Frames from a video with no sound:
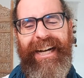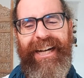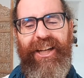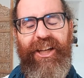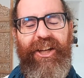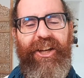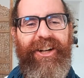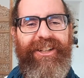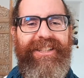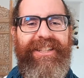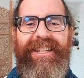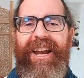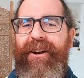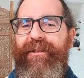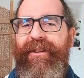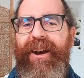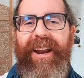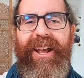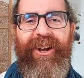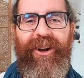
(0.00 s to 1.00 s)
Yawns are
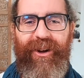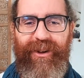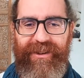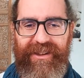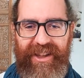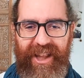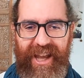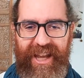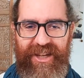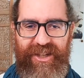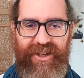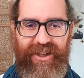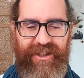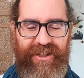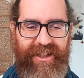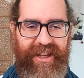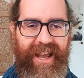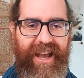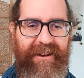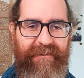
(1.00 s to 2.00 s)
very
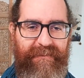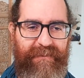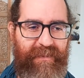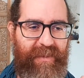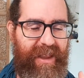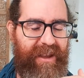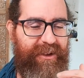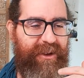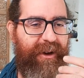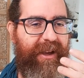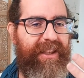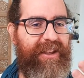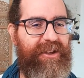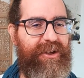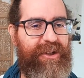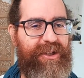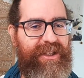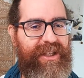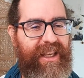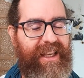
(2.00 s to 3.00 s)
contagious, yeah?
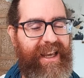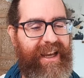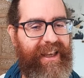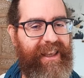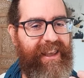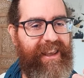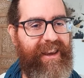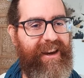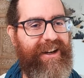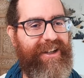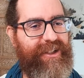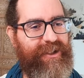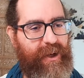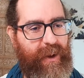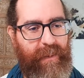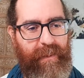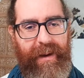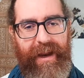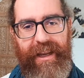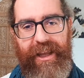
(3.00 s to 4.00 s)
You see and hear
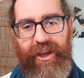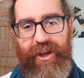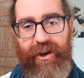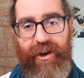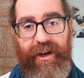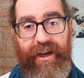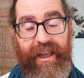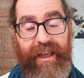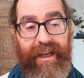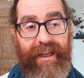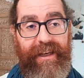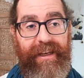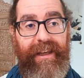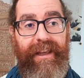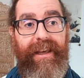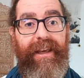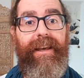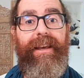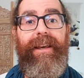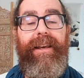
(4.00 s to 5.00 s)
somebody yawning and
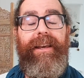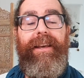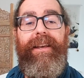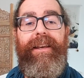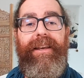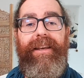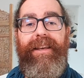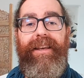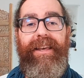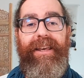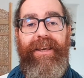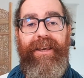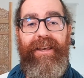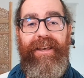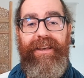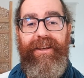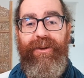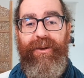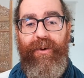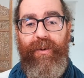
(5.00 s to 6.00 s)

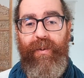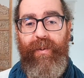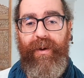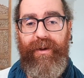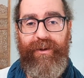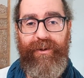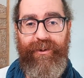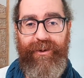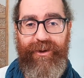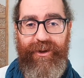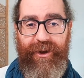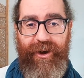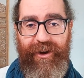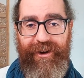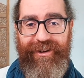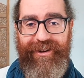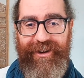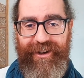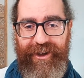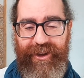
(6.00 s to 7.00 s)
you want to
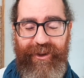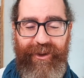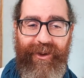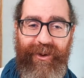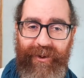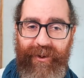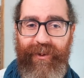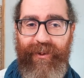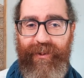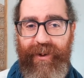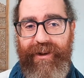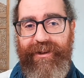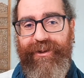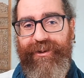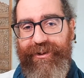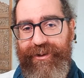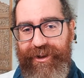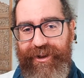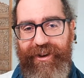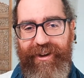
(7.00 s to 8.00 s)
yawn. You want
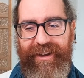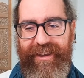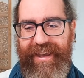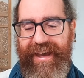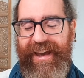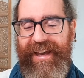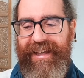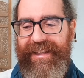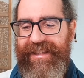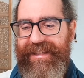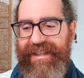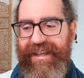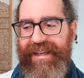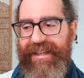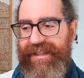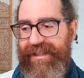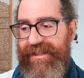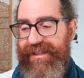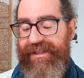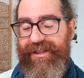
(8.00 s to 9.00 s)
to yawn, yeah?
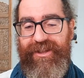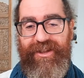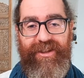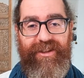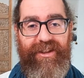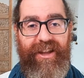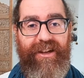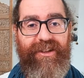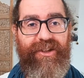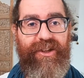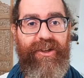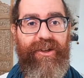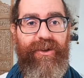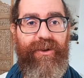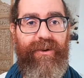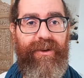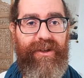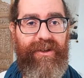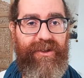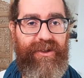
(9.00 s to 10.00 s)
It's touching
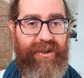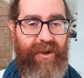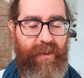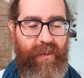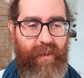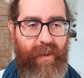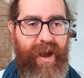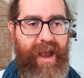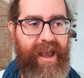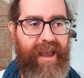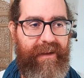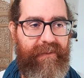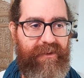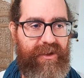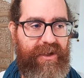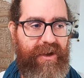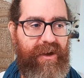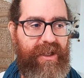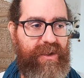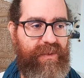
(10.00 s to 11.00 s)
you in some way.
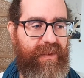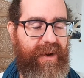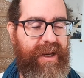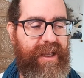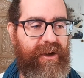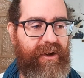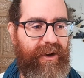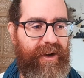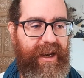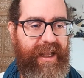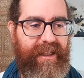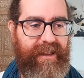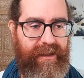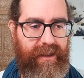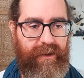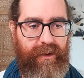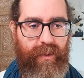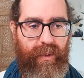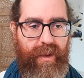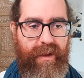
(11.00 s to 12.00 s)
So it's very
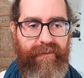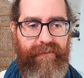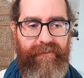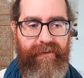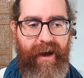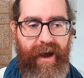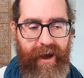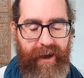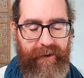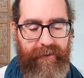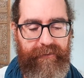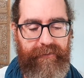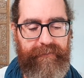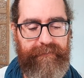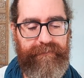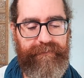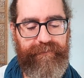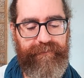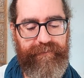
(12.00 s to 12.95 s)
connected to the 5.